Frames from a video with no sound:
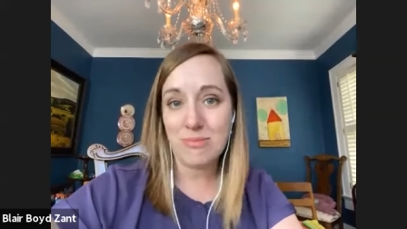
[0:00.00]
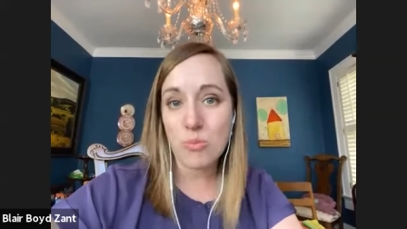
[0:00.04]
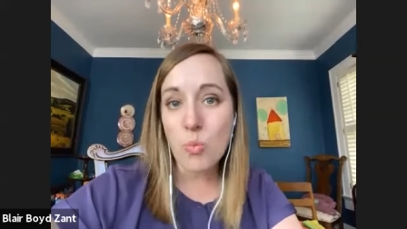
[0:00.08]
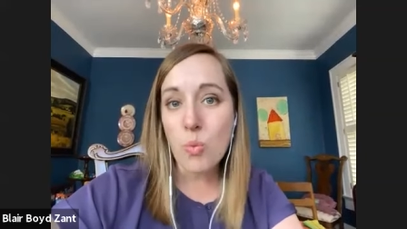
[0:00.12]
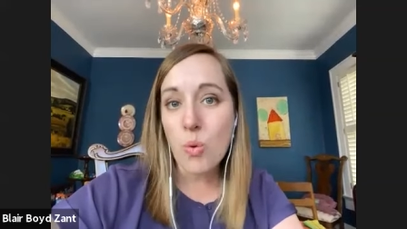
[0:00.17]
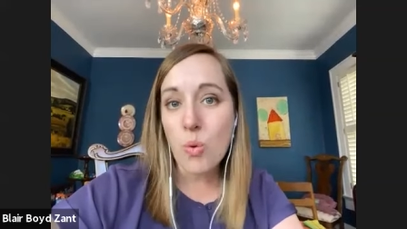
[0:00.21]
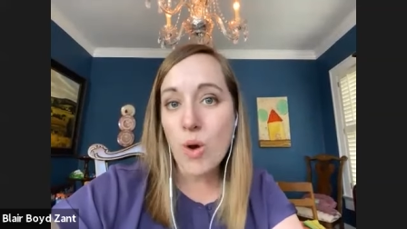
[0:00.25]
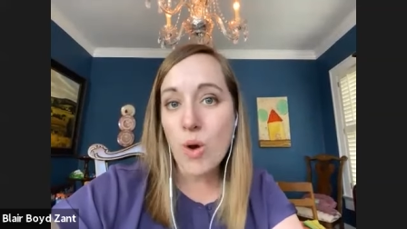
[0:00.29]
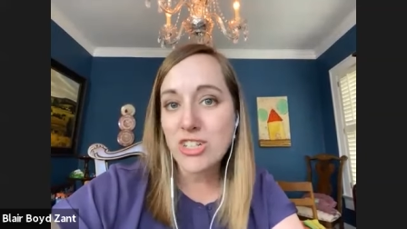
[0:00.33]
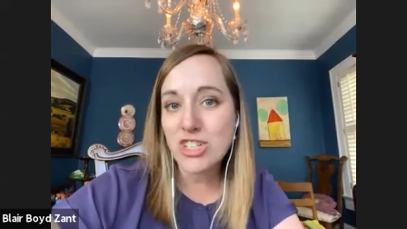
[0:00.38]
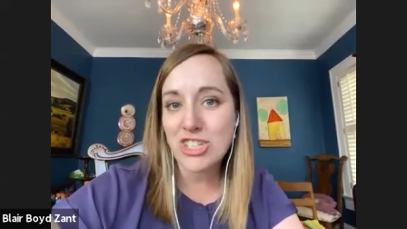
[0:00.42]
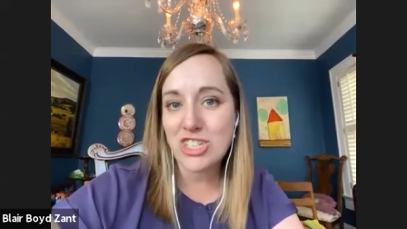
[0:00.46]

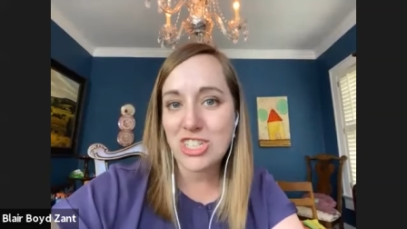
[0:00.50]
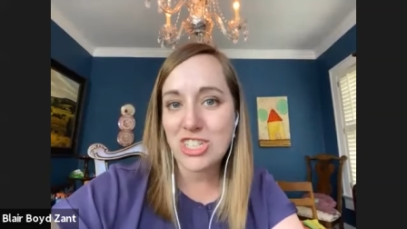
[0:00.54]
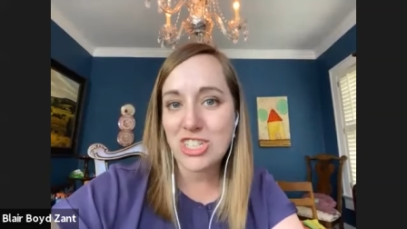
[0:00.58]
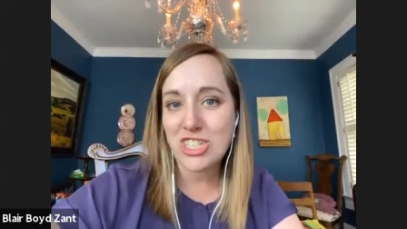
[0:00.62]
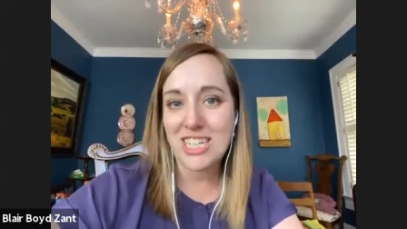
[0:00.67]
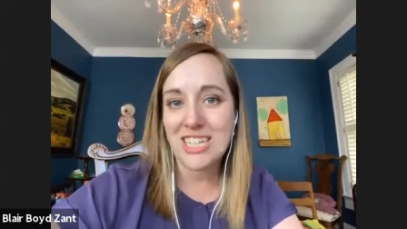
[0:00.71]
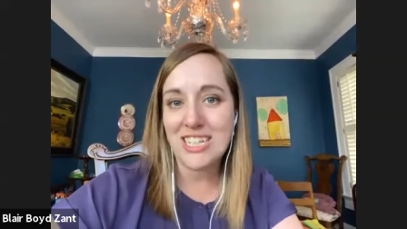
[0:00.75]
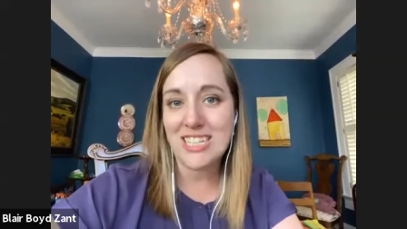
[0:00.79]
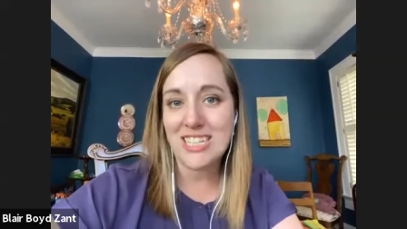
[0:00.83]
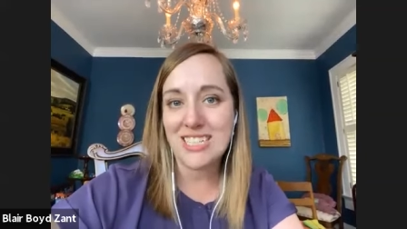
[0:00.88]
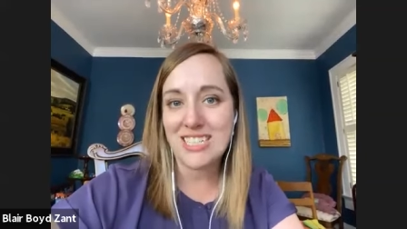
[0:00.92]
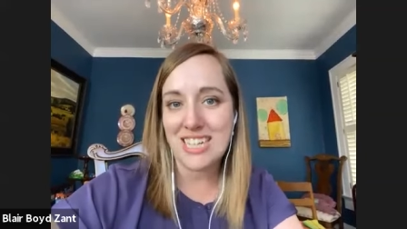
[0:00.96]
what
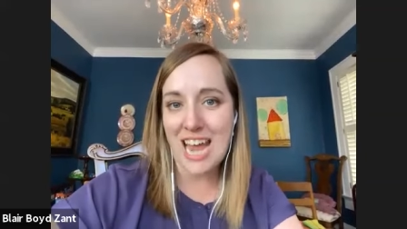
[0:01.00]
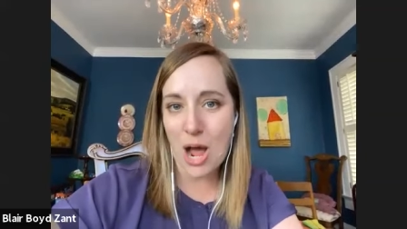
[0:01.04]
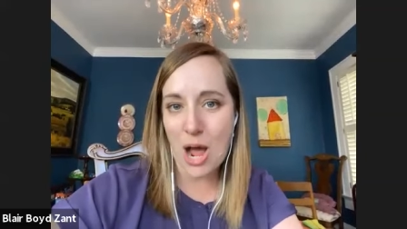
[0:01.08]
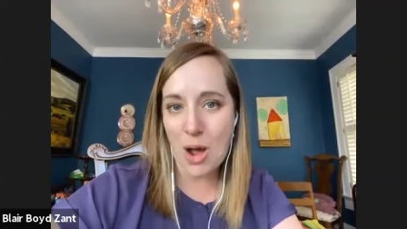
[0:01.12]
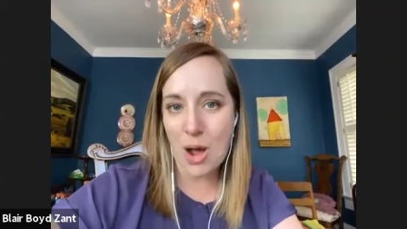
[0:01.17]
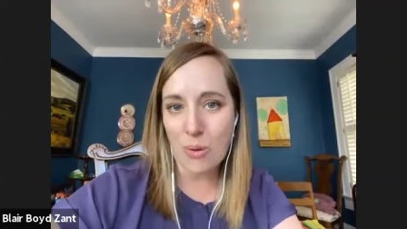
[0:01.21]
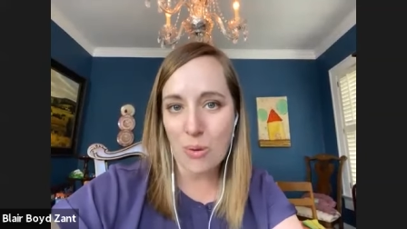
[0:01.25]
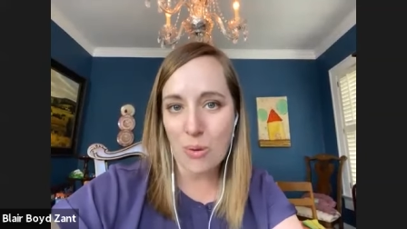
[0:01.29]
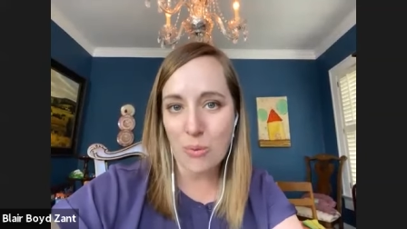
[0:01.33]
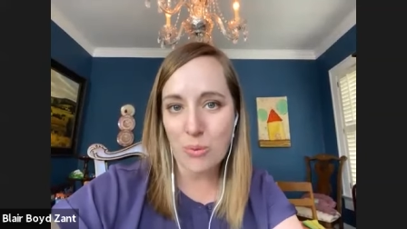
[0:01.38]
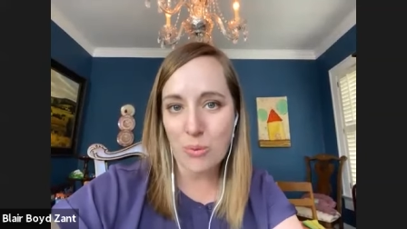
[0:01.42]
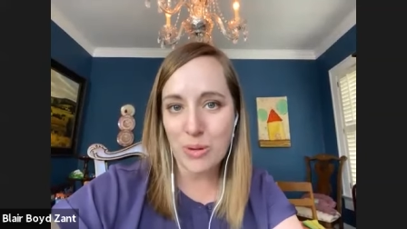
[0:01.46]
church is and
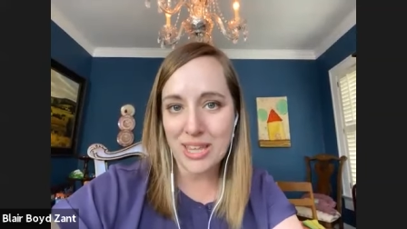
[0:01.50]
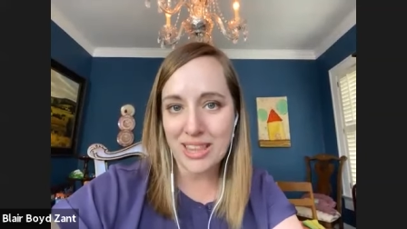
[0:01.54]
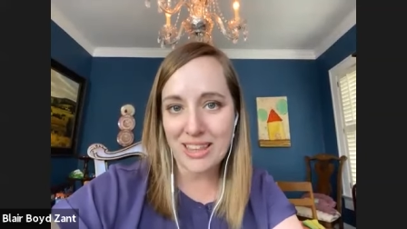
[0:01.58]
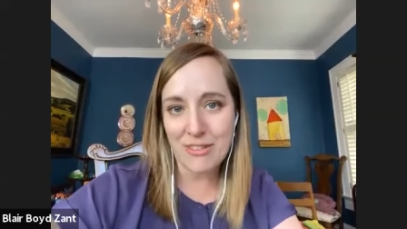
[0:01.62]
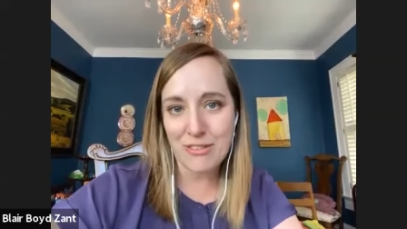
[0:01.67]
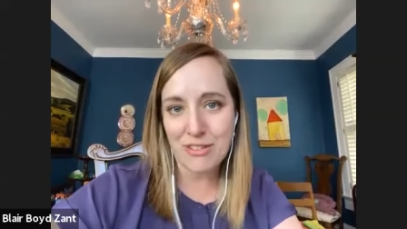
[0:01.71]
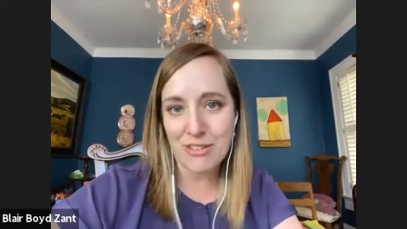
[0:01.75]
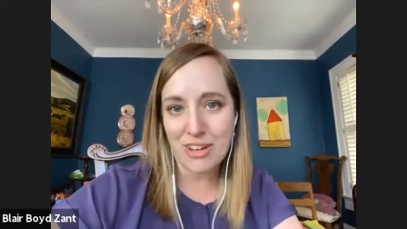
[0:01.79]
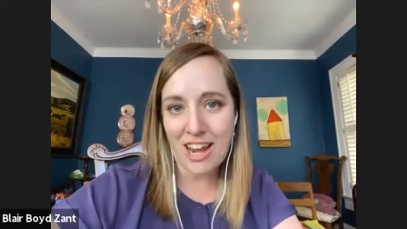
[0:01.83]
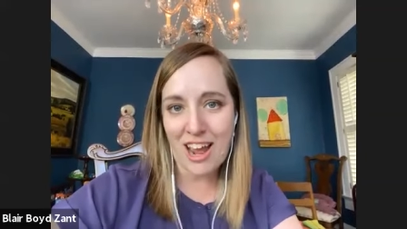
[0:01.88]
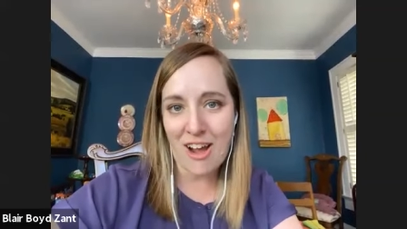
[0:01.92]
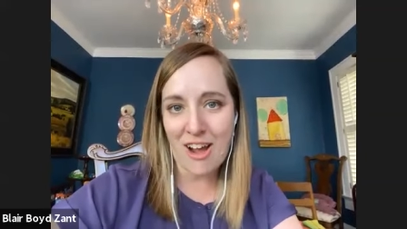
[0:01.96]
how we
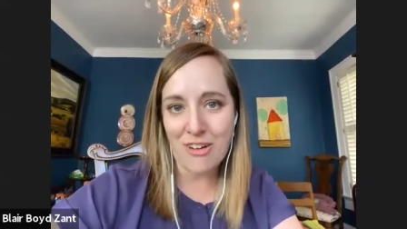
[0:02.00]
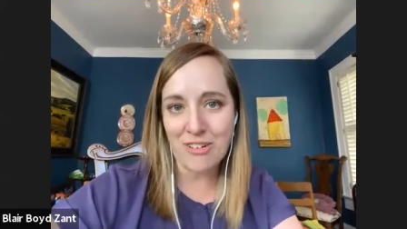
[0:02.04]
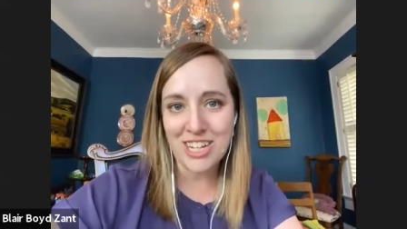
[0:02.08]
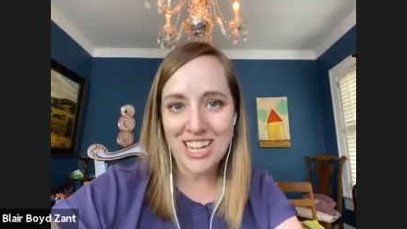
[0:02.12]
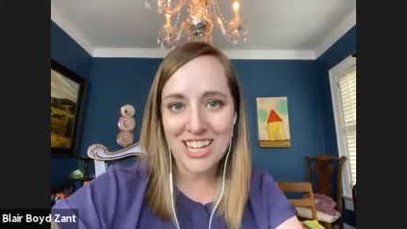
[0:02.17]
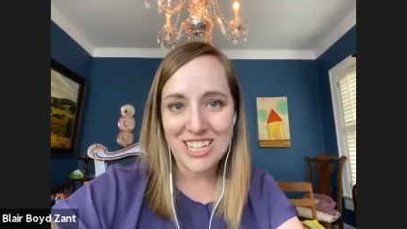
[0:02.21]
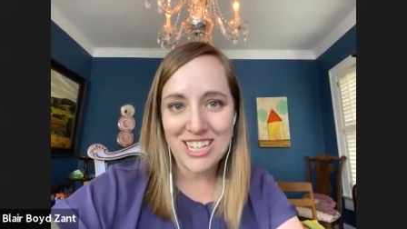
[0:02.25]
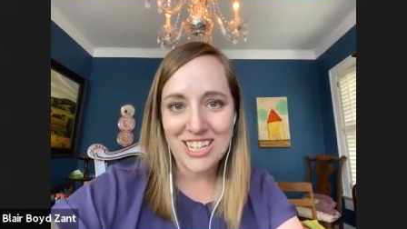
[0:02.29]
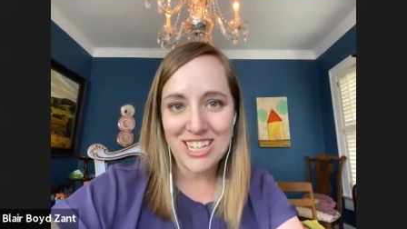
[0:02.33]
live it out.